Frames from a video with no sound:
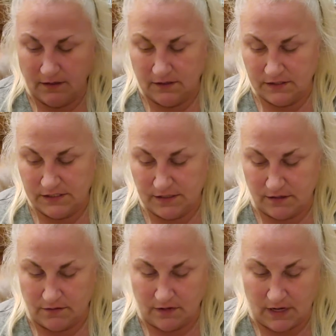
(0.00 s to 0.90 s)

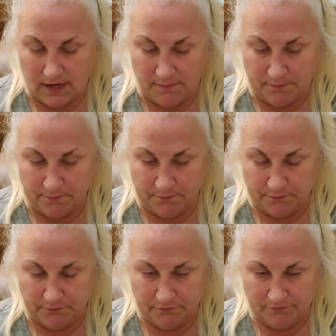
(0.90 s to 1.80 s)
So,
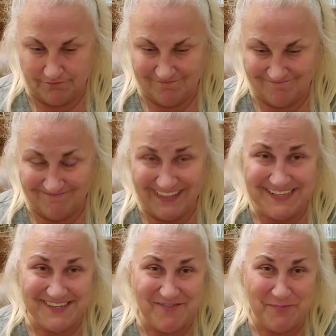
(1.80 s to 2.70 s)

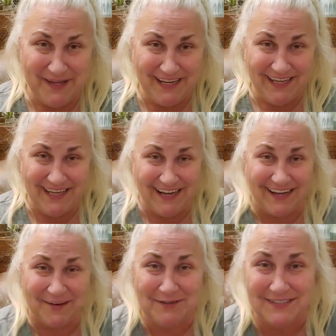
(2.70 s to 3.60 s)
thanks everybody, and
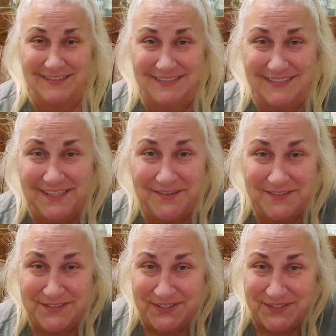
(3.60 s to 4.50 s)
I will see you
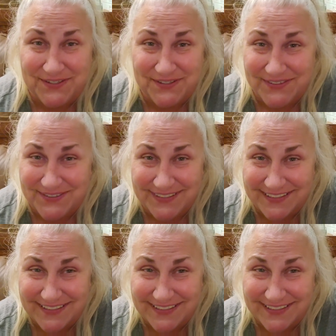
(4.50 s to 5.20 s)
soon.